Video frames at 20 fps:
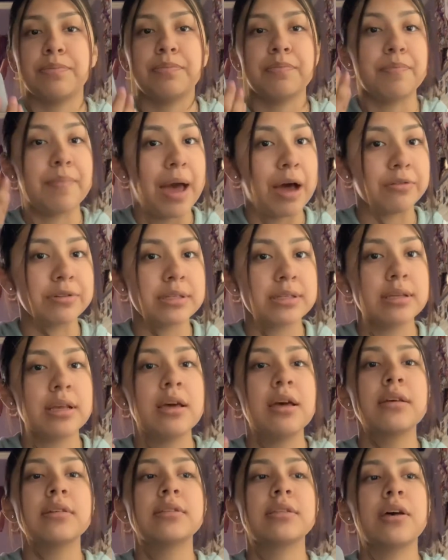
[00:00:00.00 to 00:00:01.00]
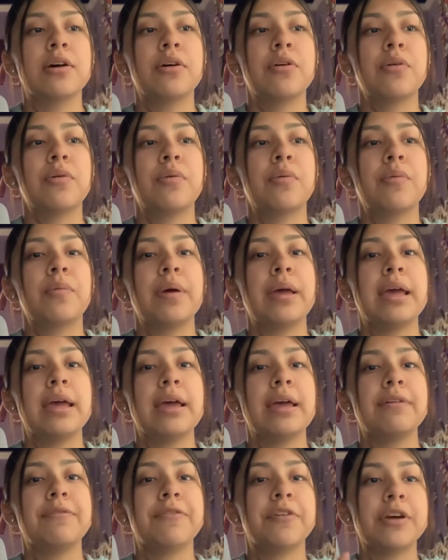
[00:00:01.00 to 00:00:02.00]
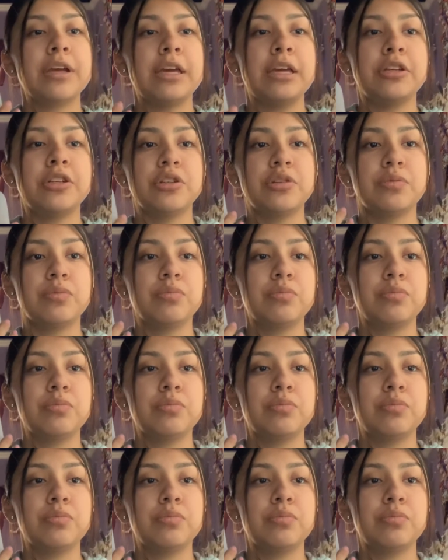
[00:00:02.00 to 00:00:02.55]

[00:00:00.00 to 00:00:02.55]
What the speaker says: mouse. So for each